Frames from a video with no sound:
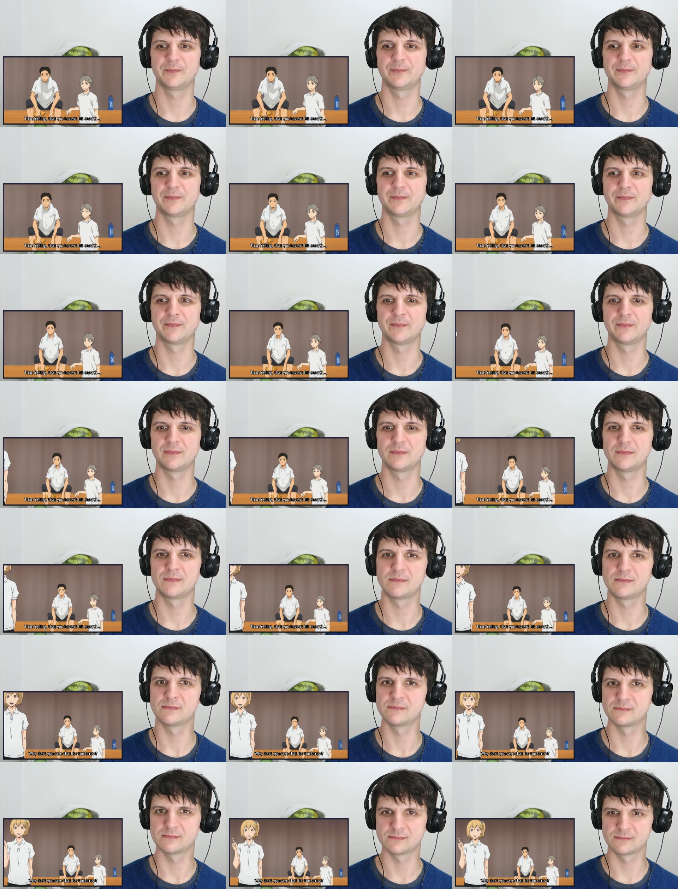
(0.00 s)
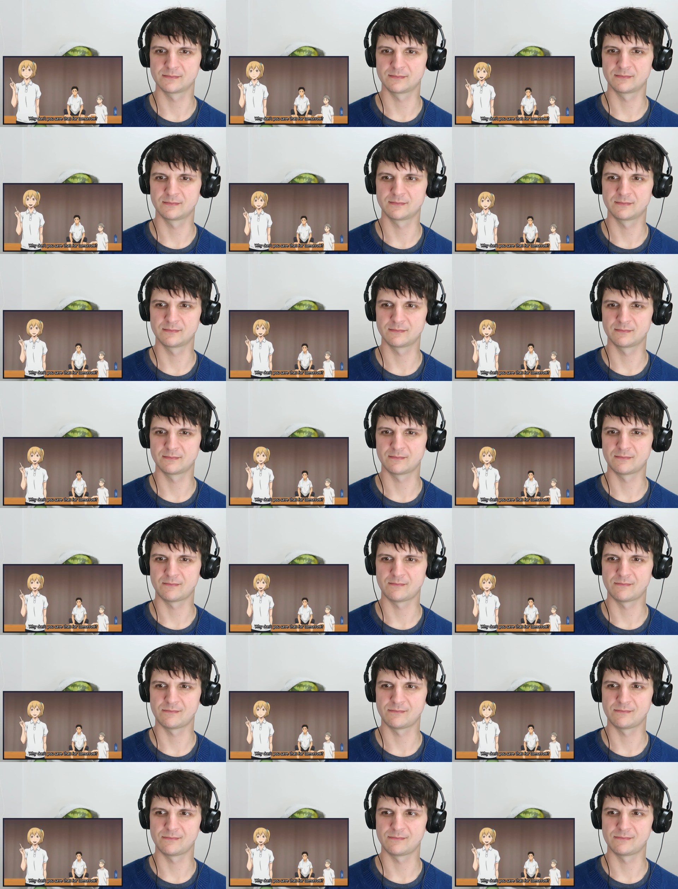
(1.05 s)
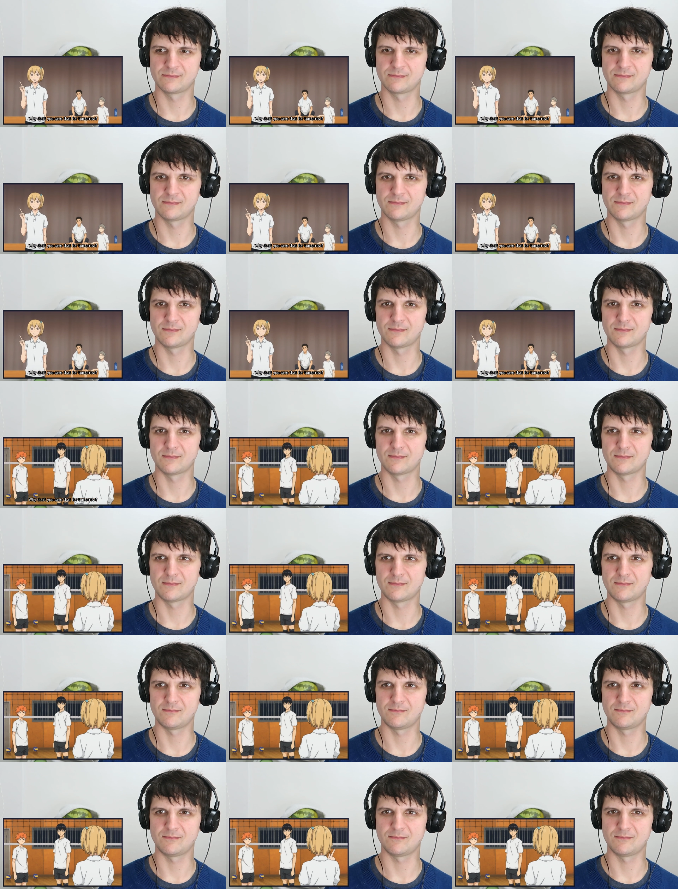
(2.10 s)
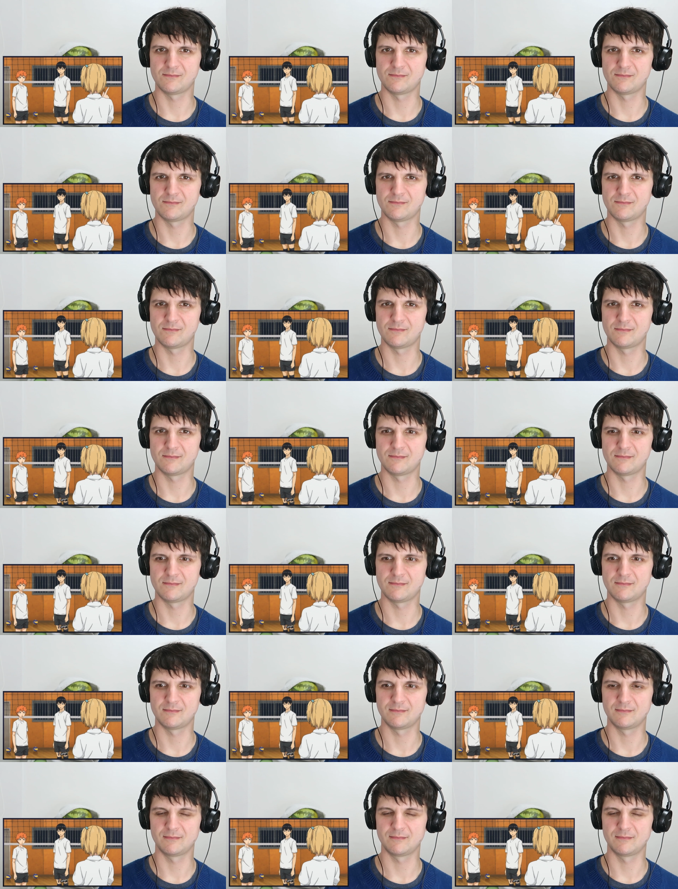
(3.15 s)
(silence)